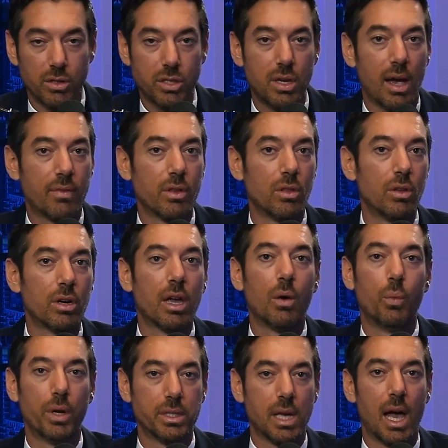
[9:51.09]
So you have to look at
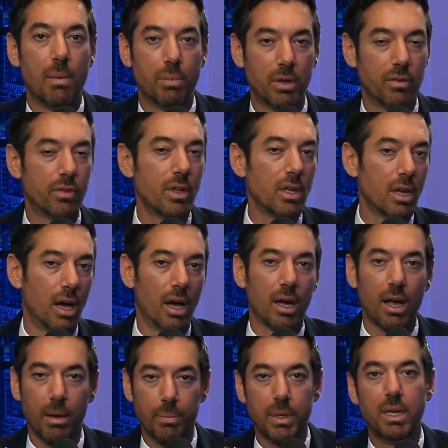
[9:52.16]
what type of uh,
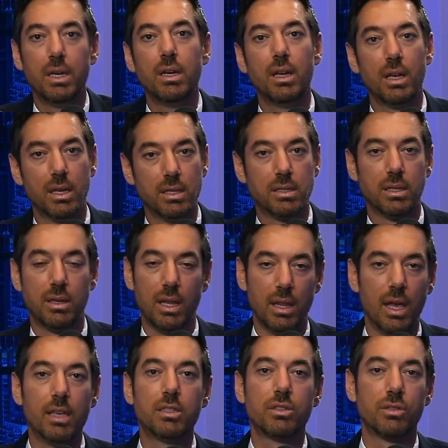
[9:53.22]
company it is and, and the
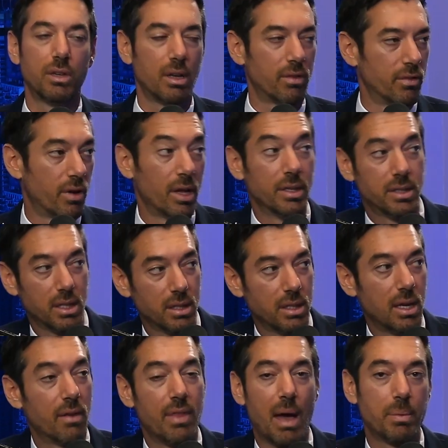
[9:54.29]
history of the
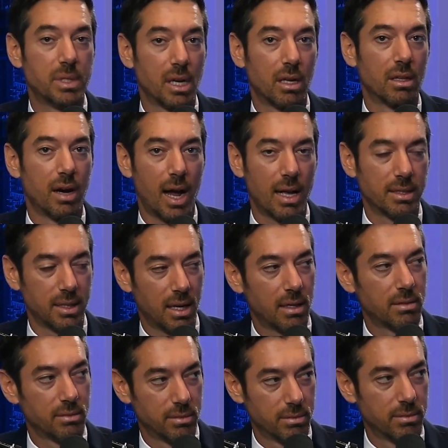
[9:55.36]
volatility of that particular asset.
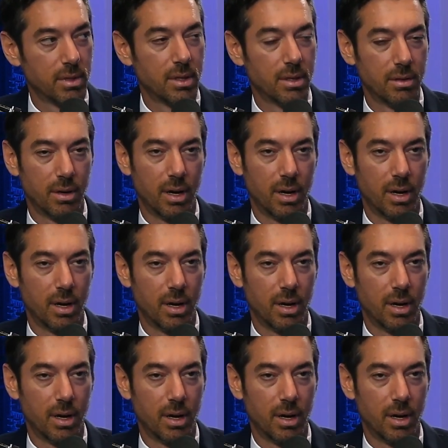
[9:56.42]
Yeah. And